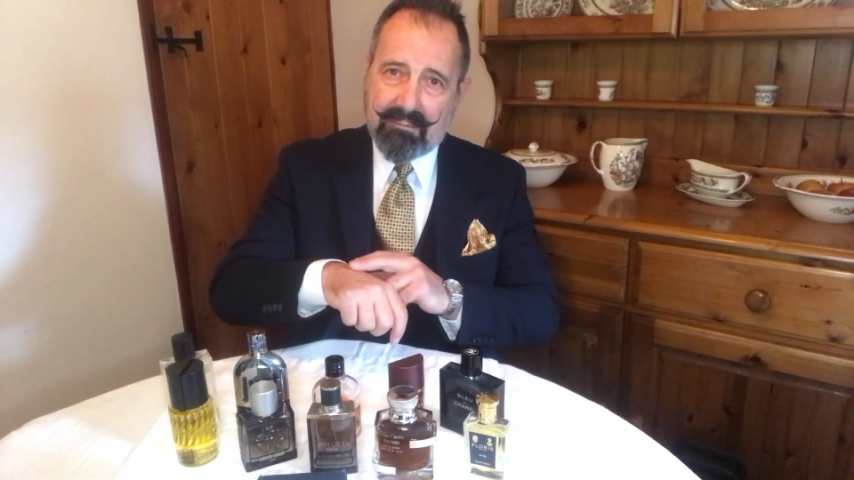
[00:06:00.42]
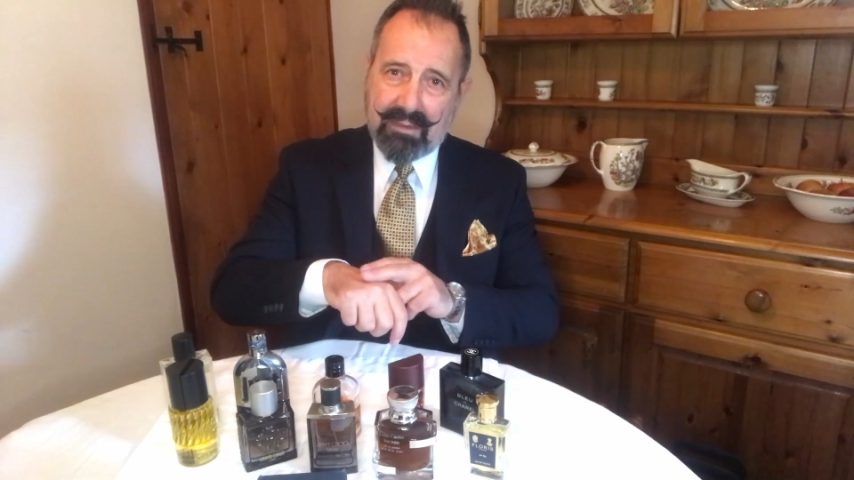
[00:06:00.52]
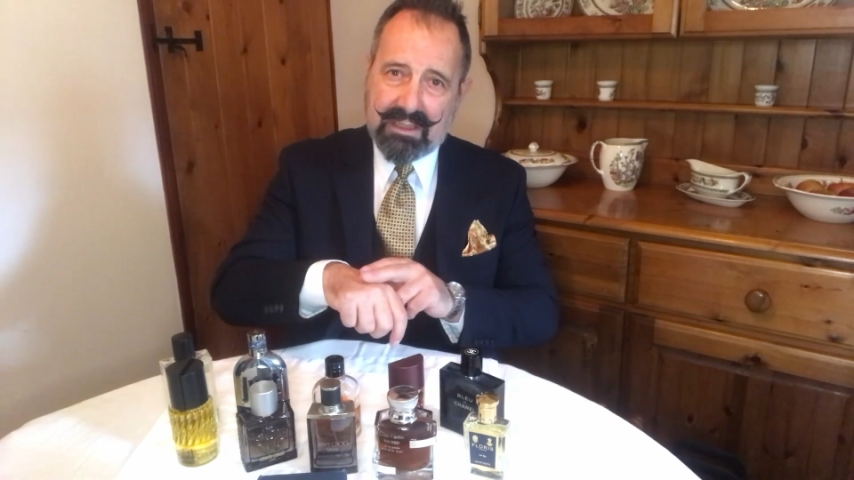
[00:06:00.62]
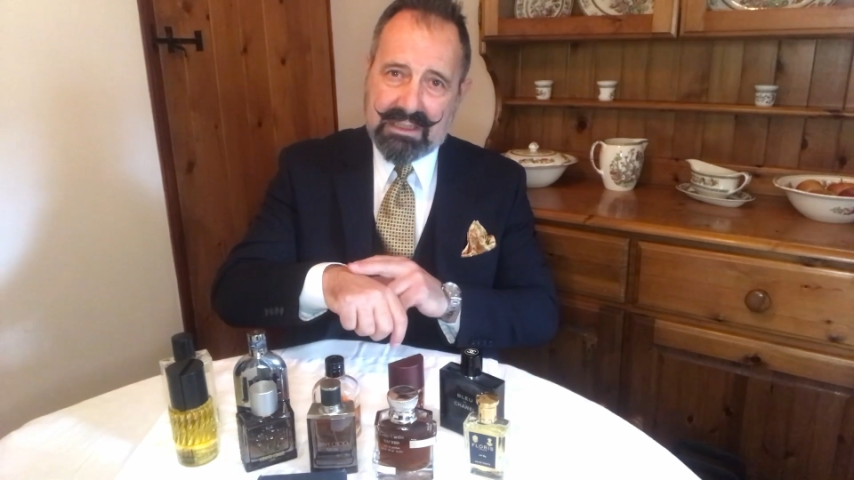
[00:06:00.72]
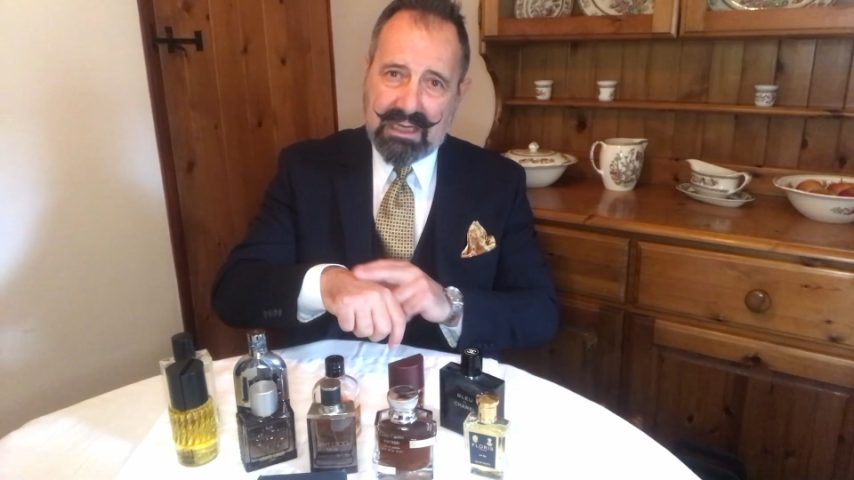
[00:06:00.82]

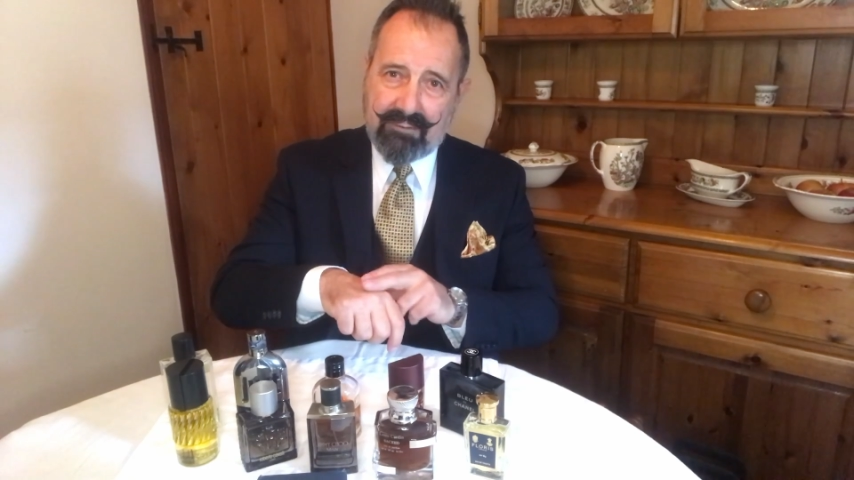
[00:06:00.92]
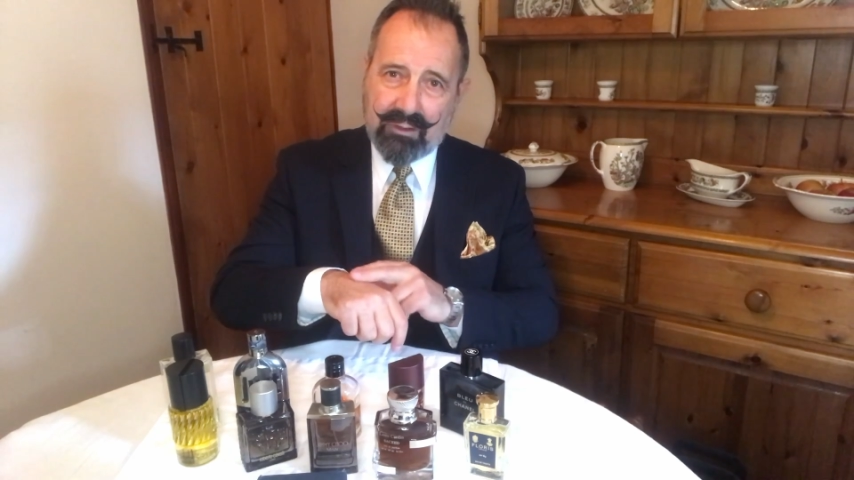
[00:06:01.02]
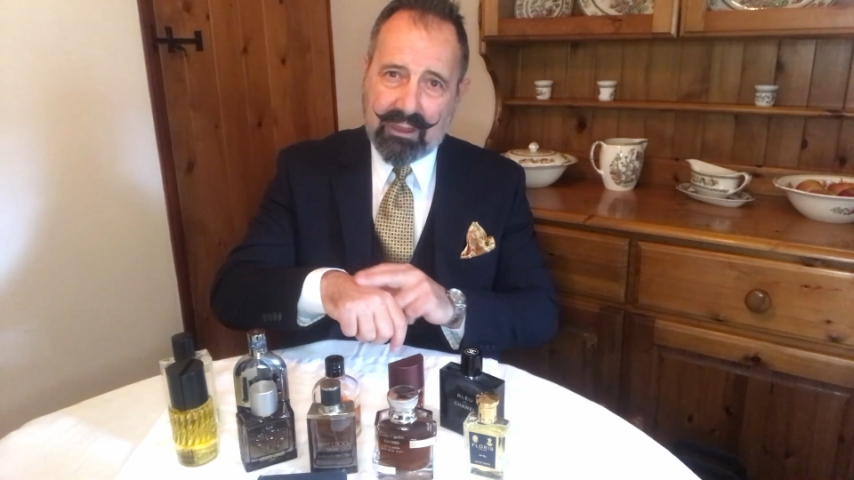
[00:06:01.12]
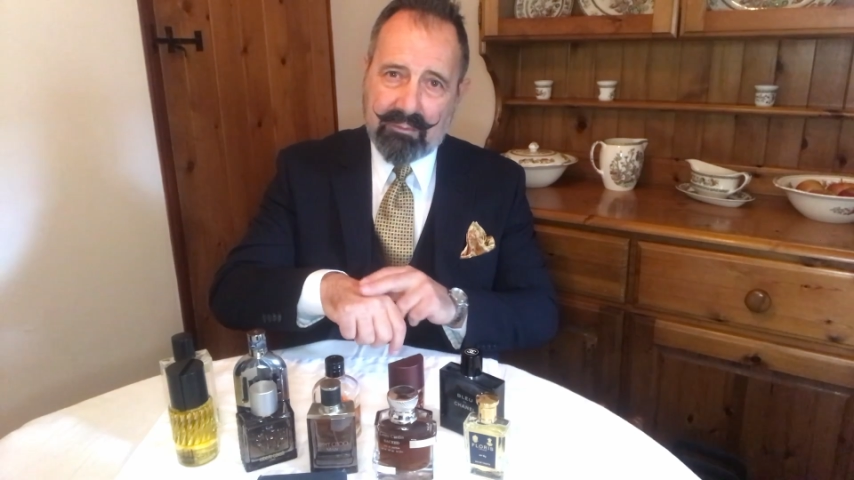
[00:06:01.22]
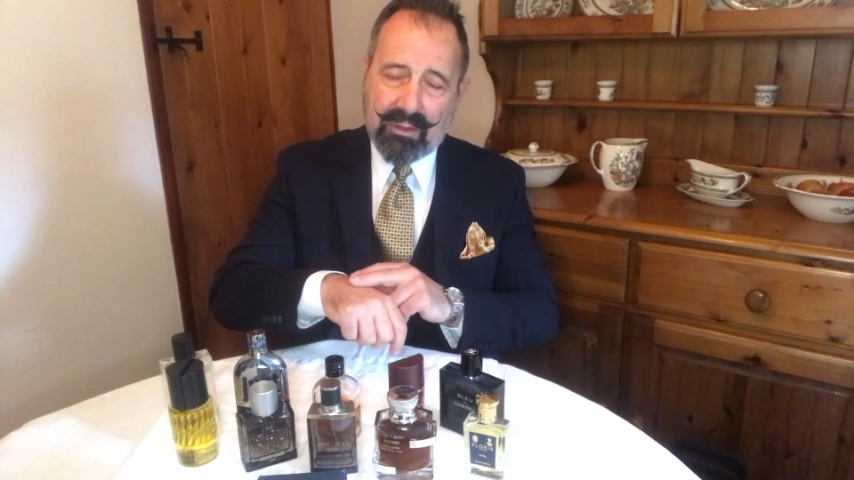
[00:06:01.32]
but see
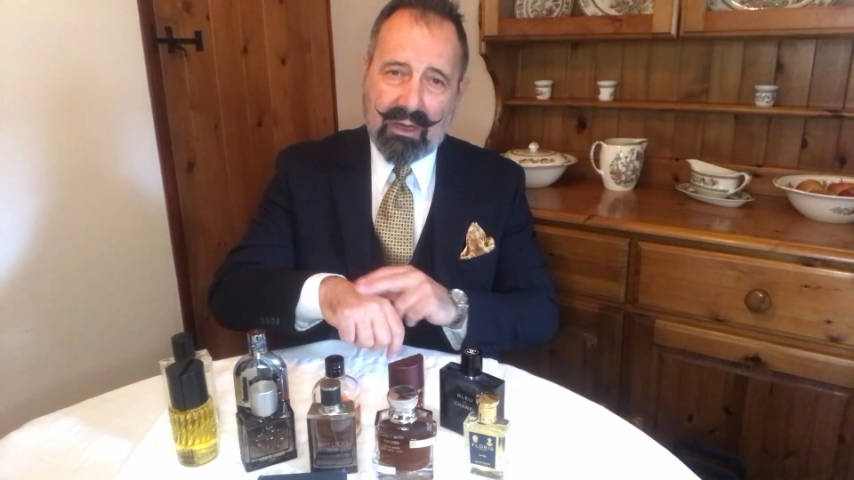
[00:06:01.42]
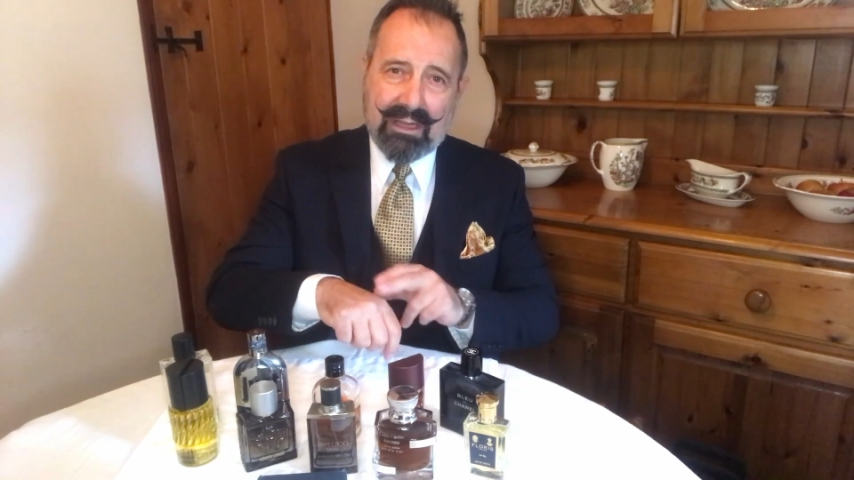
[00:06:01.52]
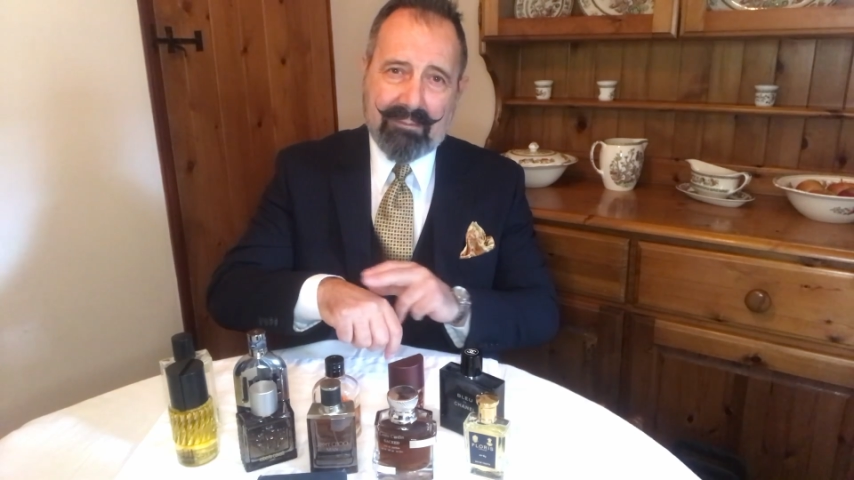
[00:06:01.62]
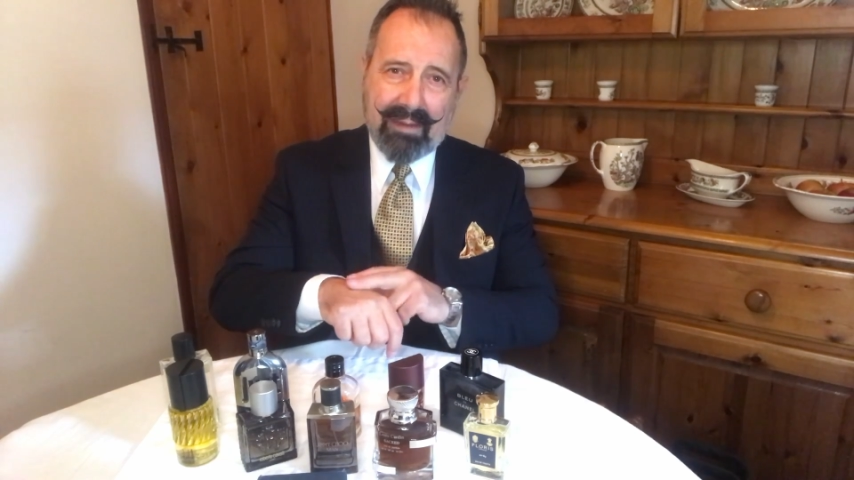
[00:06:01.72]
if you can put it on the